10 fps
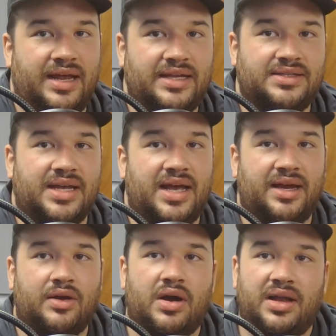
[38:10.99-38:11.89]
It's
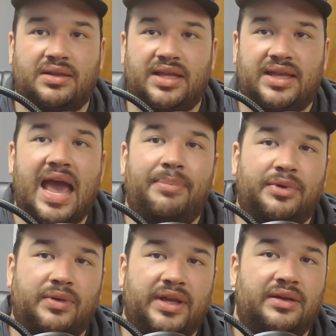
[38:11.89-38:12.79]
called the
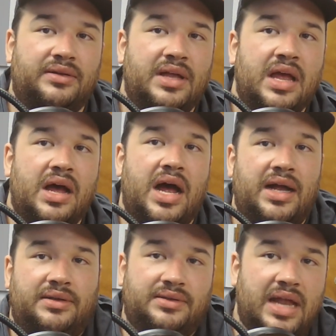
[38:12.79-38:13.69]
Capitol Hill
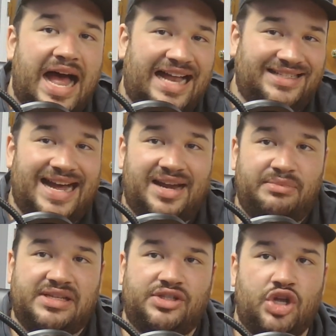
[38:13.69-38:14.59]

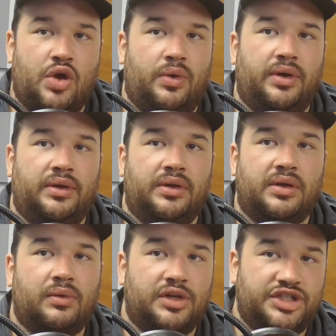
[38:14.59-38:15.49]
Autonomous Zone,
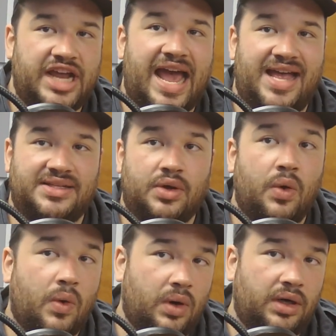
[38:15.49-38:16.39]
or Chaz,
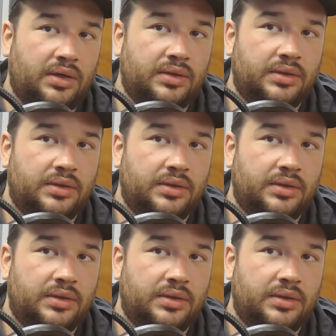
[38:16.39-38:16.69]
or